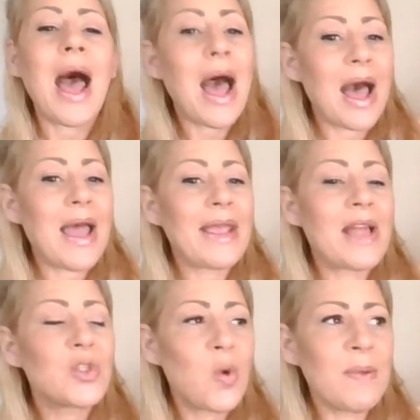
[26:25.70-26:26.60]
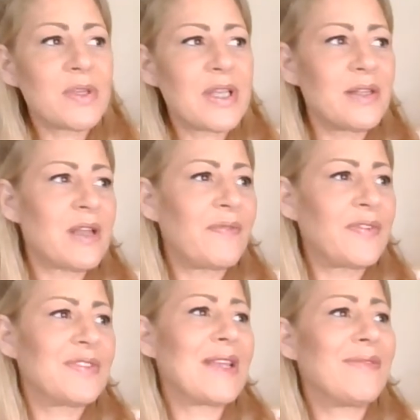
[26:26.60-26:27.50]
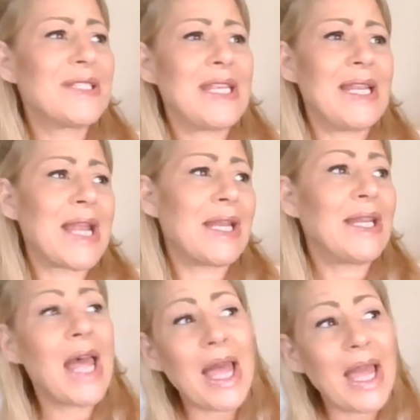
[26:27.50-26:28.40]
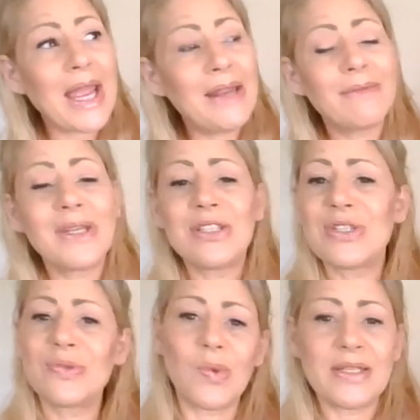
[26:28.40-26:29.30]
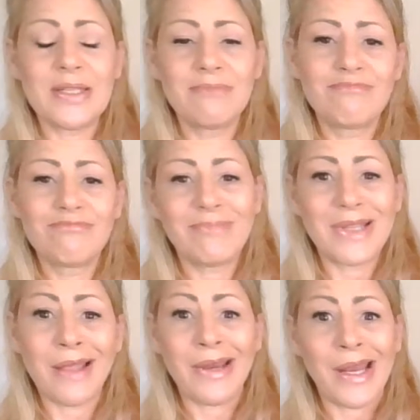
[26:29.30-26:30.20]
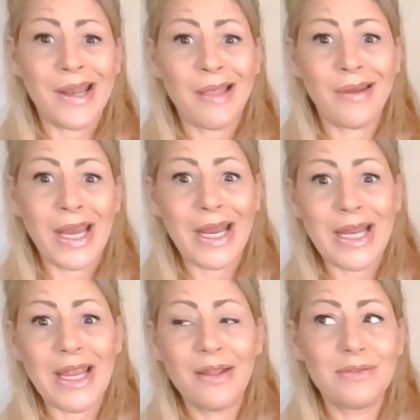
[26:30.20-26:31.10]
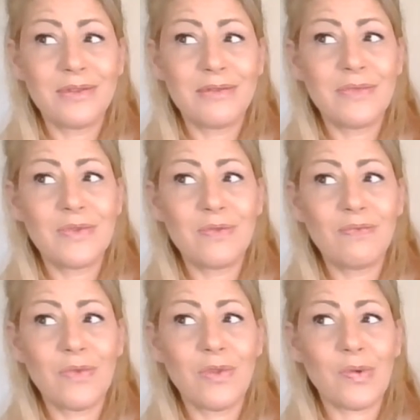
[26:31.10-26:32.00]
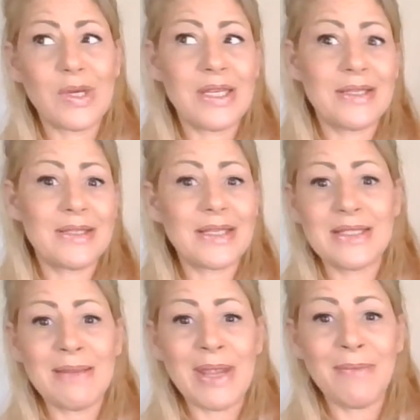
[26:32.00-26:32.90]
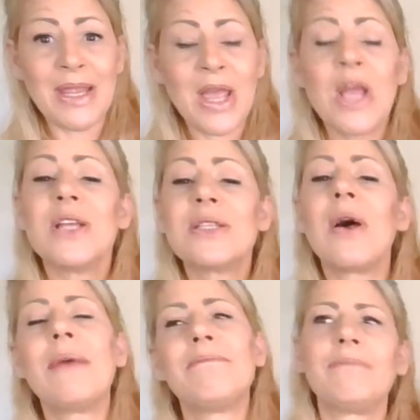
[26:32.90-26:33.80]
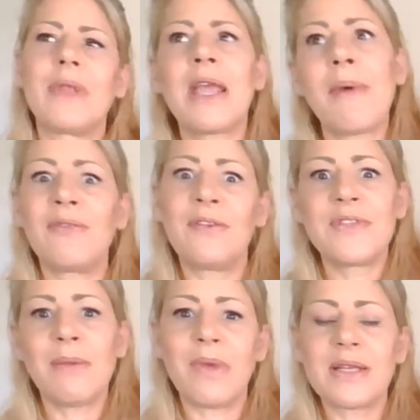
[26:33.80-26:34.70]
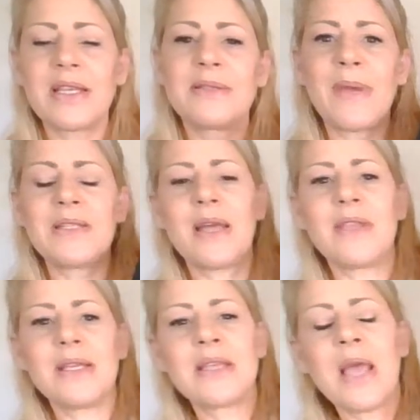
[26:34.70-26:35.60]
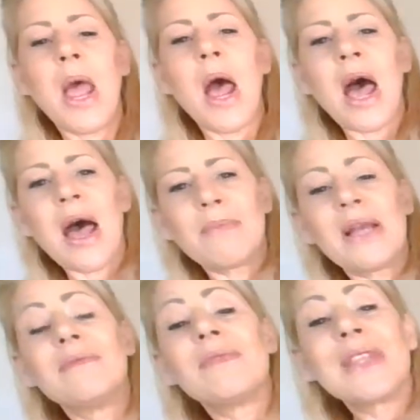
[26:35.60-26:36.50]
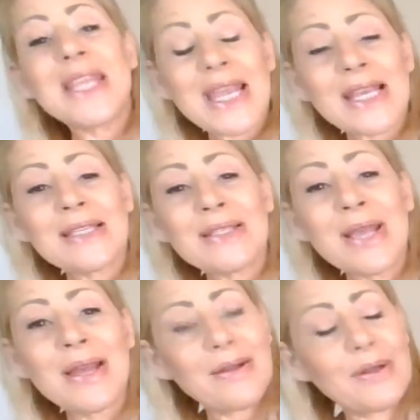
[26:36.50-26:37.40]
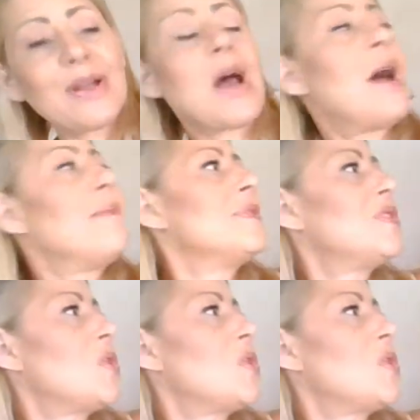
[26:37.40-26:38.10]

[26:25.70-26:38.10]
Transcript: I got 20% off of $17.99, which, what, $1.80, $1.80, 360 maybe. So I, uh, like about 15 bucks I spent on this. Um, these um,